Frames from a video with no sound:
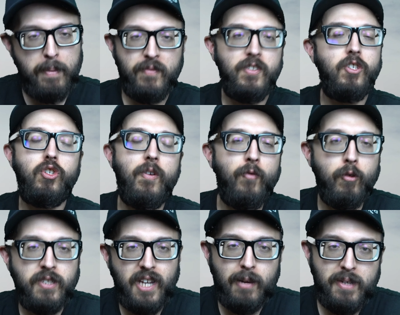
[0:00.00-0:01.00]
If this is your
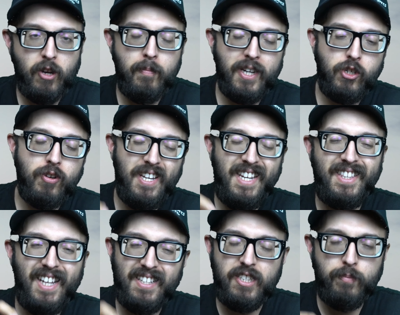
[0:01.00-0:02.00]
first time here, make sure to hit
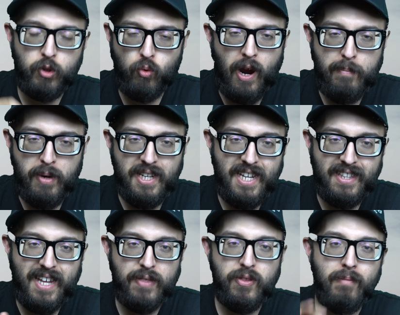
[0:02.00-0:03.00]
that subscribe button, hit
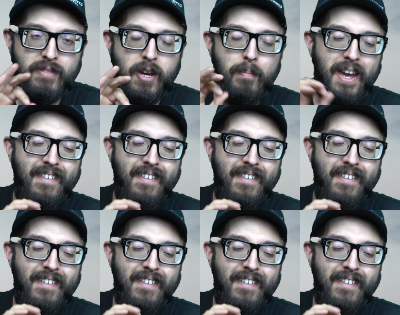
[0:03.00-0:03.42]
that thumbs up,